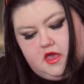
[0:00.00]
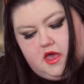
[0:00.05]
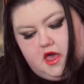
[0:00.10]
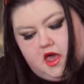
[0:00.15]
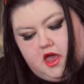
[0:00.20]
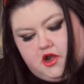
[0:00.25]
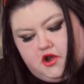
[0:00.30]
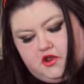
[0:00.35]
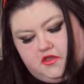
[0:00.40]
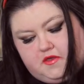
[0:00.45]

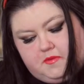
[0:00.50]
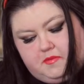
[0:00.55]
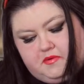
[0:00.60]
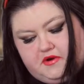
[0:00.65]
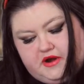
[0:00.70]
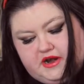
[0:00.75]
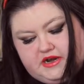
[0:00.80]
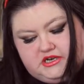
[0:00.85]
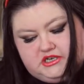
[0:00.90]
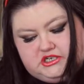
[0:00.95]
another
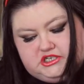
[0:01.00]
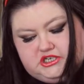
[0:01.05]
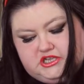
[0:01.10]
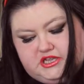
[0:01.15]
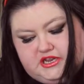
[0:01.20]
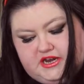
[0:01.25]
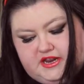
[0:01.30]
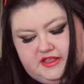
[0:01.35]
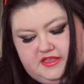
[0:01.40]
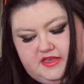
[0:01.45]
print,
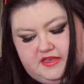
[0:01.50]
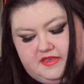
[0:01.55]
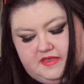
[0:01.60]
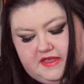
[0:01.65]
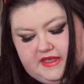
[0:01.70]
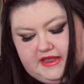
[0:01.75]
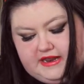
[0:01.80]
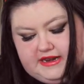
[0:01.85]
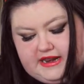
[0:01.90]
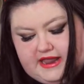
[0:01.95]
and it is
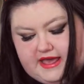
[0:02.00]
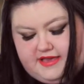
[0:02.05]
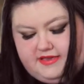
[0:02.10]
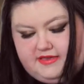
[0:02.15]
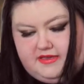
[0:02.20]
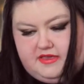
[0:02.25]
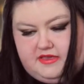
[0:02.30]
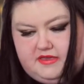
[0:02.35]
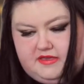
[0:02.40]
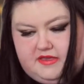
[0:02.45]
the
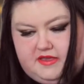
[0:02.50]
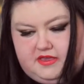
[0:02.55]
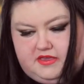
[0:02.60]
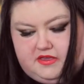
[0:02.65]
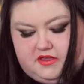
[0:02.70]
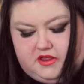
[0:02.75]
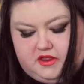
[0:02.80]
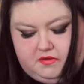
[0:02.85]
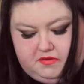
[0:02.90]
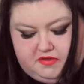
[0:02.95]
licensed
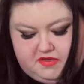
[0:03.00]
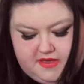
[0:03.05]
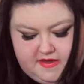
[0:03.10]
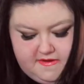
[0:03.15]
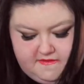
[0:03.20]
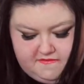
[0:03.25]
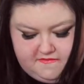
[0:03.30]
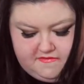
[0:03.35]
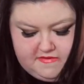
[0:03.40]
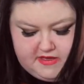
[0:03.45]

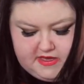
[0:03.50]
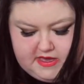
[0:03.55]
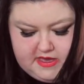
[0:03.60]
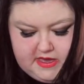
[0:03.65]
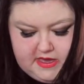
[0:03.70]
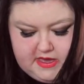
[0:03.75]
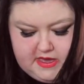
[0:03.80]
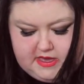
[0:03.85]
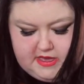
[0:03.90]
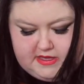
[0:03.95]
exclusive.
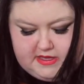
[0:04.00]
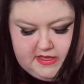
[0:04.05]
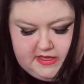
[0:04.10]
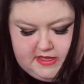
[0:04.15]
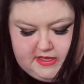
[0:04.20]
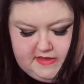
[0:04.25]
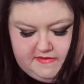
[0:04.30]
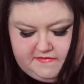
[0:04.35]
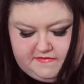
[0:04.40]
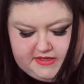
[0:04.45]

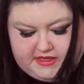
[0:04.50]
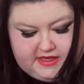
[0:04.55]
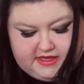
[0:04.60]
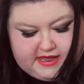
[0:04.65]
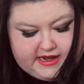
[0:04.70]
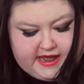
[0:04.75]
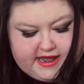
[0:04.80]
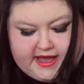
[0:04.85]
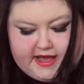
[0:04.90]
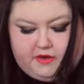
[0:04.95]
If I can
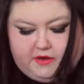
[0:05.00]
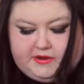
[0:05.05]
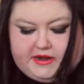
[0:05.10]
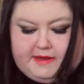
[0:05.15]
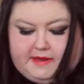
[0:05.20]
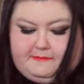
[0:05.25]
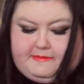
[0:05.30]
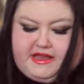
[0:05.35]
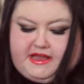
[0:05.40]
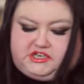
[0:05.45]
get it out, and
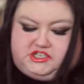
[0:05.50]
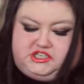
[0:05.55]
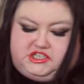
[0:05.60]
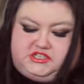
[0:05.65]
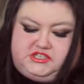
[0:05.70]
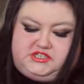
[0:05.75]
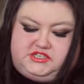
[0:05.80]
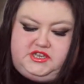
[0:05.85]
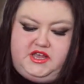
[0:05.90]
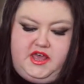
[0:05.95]
it
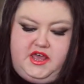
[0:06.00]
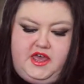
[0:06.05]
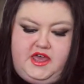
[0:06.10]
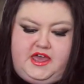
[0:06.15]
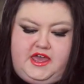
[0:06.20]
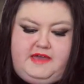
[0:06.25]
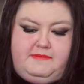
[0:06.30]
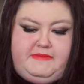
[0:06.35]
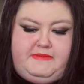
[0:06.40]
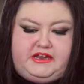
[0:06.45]
matches
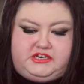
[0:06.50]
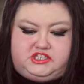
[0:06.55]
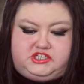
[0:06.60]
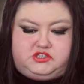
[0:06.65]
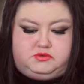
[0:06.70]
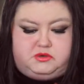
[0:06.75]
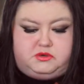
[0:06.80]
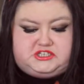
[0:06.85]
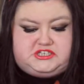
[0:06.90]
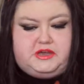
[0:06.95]

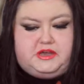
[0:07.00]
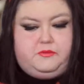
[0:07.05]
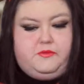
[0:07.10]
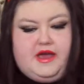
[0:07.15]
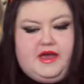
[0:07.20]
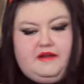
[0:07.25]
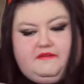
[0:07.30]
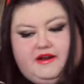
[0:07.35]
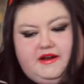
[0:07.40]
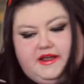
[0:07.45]
what I'm
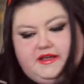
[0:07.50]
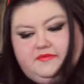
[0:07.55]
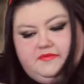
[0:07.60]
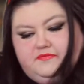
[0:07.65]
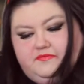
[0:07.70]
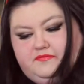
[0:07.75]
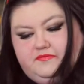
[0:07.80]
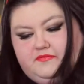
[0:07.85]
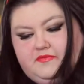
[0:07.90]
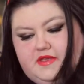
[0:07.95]
wearing.
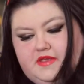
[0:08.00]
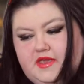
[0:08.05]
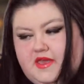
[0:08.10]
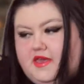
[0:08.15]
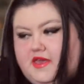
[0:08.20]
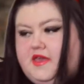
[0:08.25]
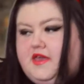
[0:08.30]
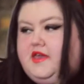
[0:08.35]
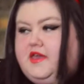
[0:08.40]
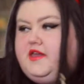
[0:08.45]

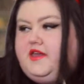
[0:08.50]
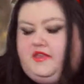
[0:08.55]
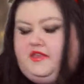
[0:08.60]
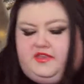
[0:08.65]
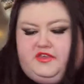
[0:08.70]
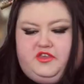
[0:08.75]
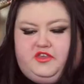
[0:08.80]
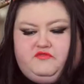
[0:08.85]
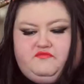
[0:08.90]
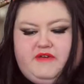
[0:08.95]

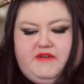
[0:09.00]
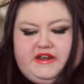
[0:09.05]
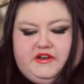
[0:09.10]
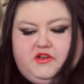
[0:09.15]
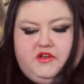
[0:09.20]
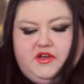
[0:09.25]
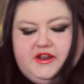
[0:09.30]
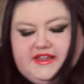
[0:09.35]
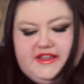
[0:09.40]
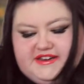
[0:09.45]
It is red
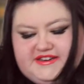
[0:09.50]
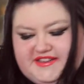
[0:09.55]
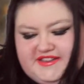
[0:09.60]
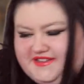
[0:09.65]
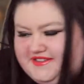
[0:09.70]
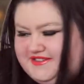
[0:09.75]
coloured.